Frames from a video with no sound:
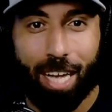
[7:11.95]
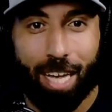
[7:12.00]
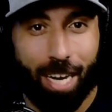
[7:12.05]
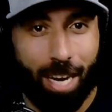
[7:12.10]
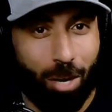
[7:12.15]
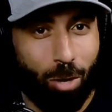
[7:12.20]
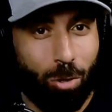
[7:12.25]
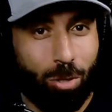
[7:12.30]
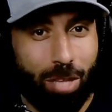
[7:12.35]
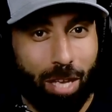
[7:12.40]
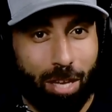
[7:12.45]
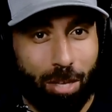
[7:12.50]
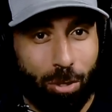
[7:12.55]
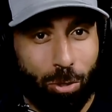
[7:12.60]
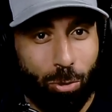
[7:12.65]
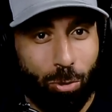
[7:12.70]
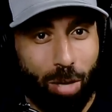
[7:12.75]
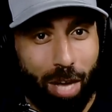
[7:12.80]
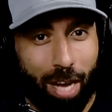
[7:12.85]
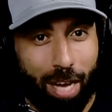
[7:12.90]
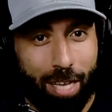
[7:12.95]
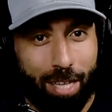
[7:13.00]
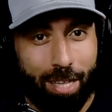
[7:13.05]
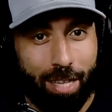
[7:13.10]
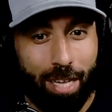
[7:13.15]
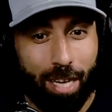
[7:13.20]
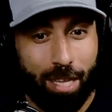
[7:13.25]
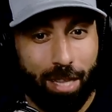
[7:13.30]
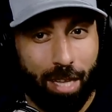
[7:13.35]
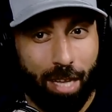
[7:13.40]
And I looked at you guys
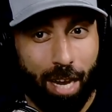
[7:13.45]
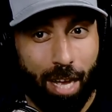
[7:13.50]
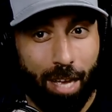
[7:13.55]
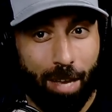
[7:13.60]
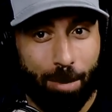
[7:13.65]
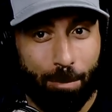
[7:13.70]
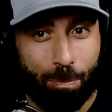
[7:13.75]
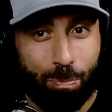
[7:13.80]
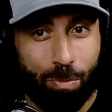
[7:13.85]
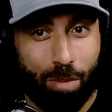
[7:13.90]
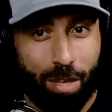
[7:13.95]
and I said, hey,